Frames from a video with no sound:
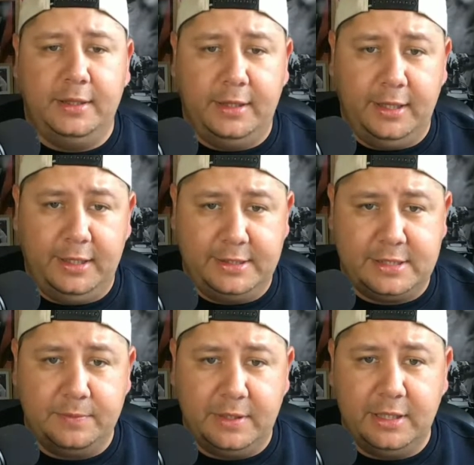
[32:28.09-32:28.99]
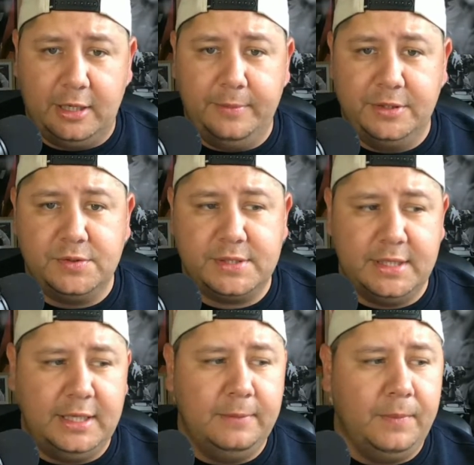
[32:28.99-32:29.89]
that it's something that I'm
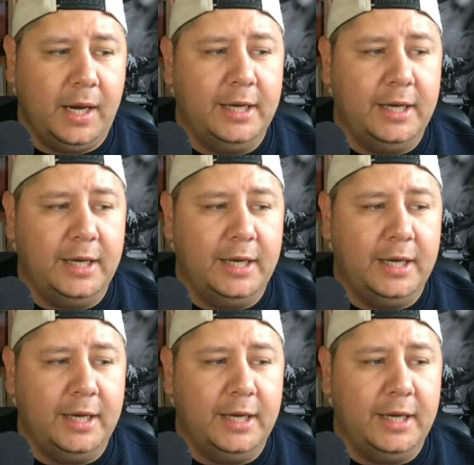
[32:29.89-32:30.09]
interested in.